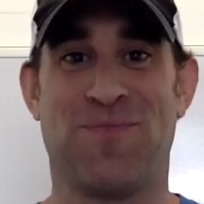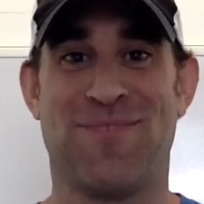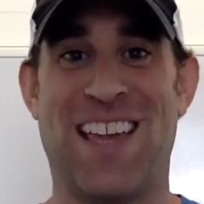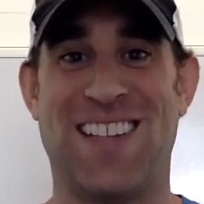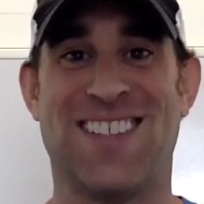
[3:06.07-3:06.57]

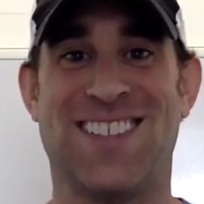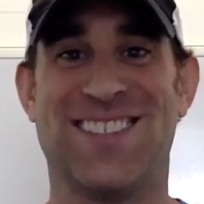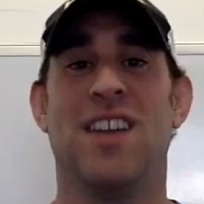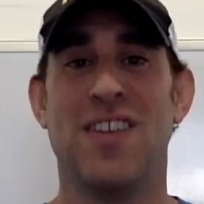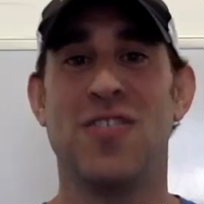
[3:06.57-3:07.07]
Thanks.
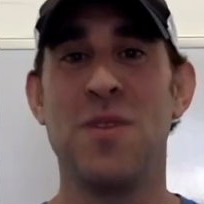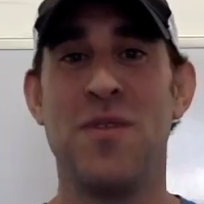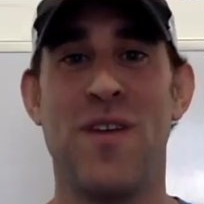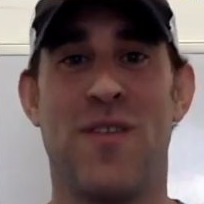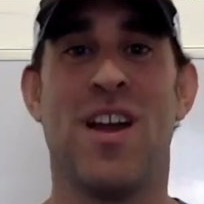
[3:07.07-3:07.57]
Hey, do me a
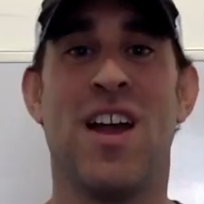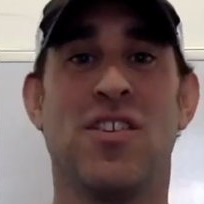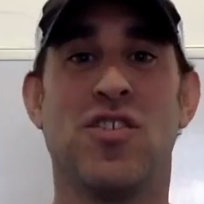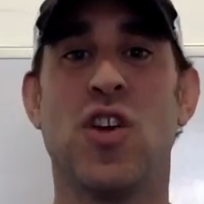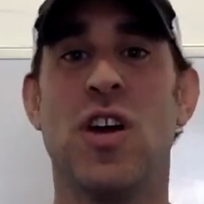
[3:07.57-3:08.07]
favor.
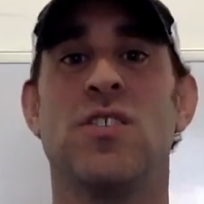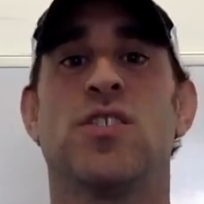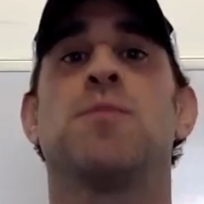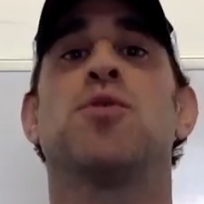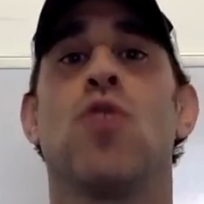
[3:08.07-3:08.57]
Just go ahead and
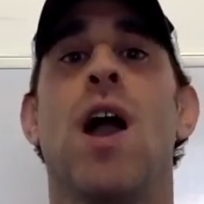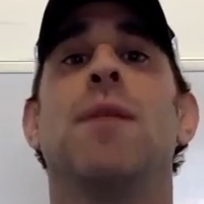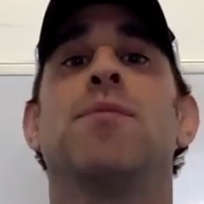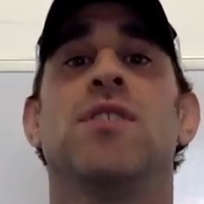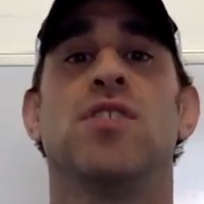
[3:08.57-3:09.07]

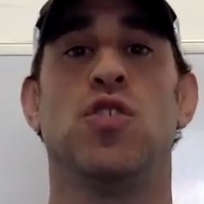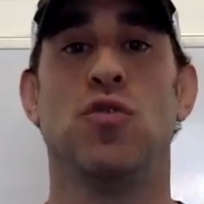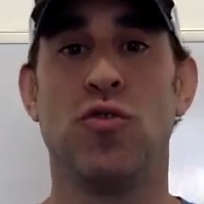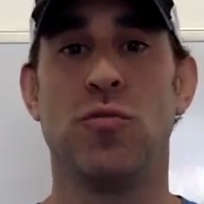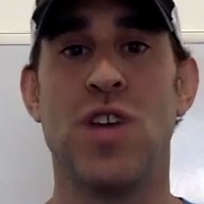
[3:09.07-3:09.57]
subscribe to this
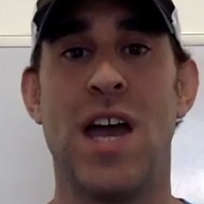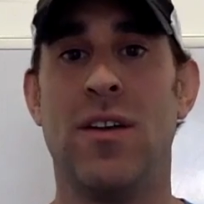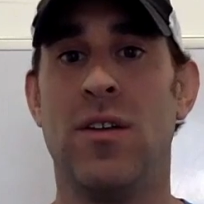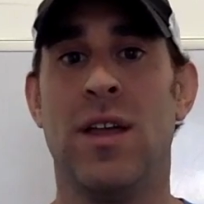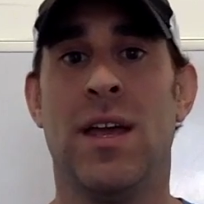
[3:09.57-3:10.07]
YouTube
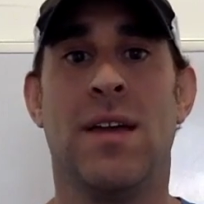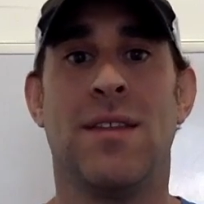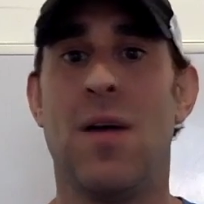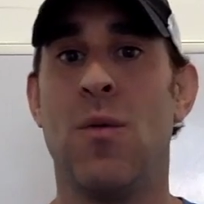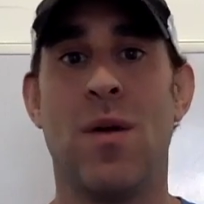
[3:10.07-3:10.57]
channel.
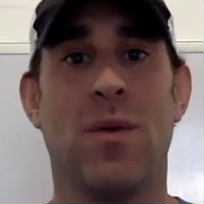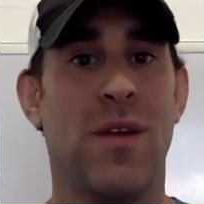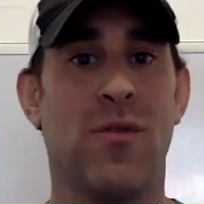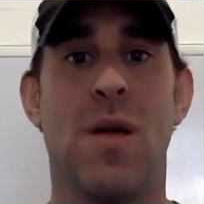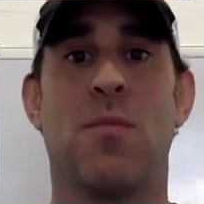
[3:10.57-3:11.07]
That way,
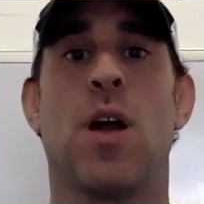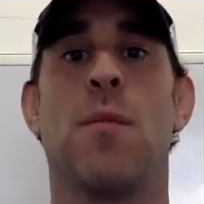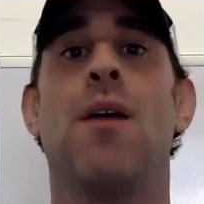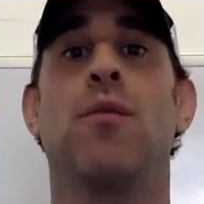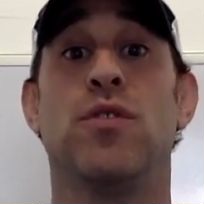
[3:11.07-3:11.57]
whenever I come
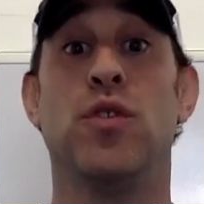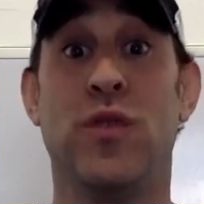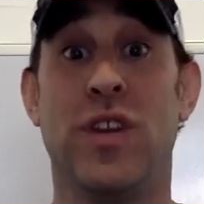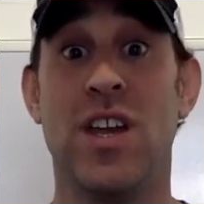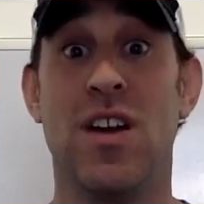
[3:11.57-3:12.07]
out with new
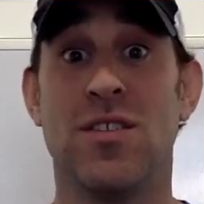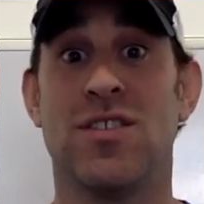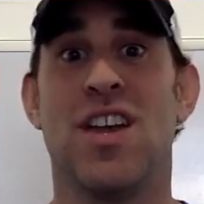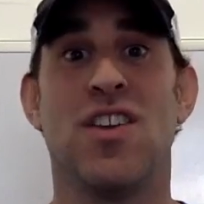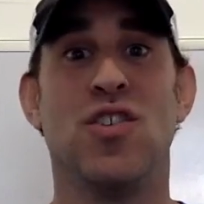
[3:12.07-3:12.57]
videos,
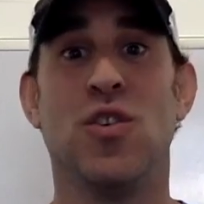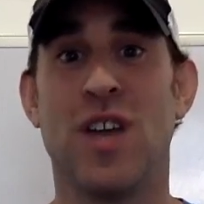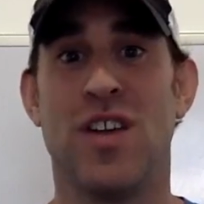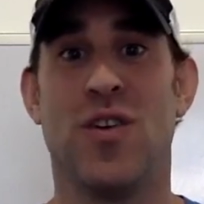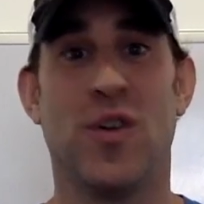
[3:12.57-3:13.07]
you'll
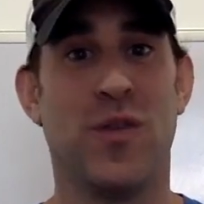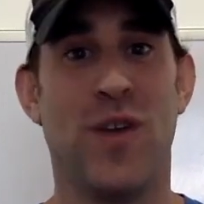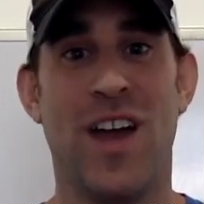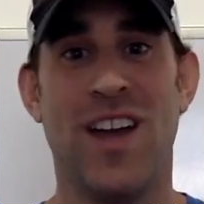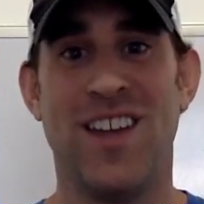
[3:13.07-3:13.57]
get
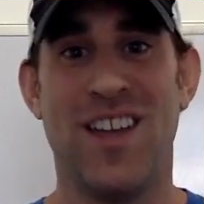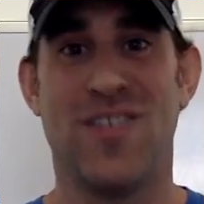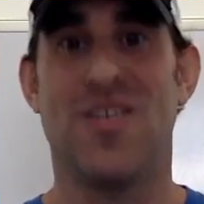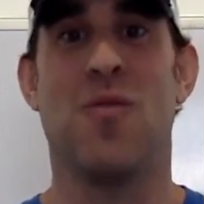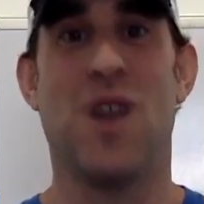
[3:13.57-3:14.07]
notified and you
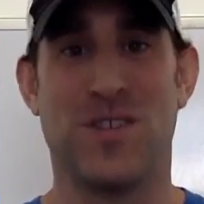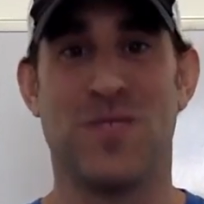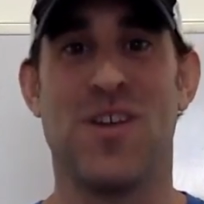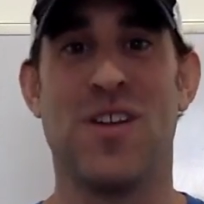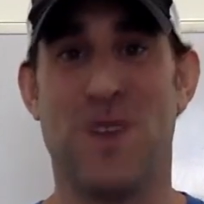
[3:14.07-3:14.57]
can watch
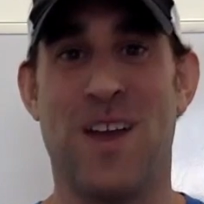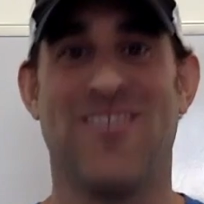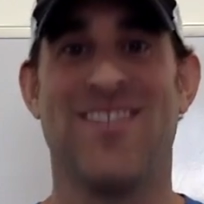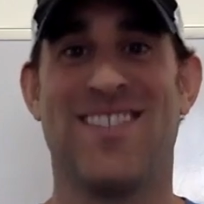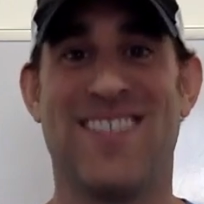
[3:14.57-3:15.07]
them right away.
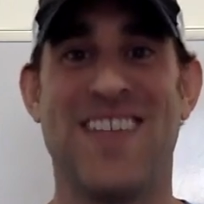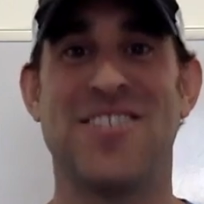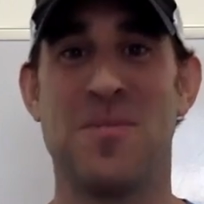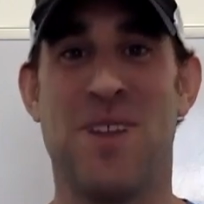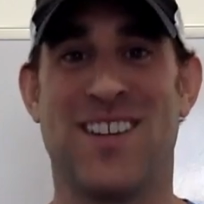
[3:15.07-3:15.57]
Thanks
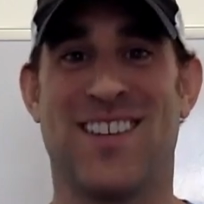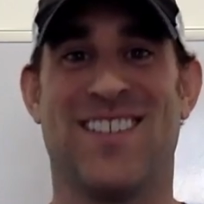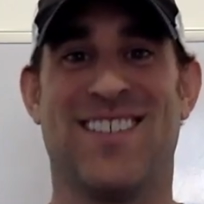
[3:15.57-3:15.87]
so much.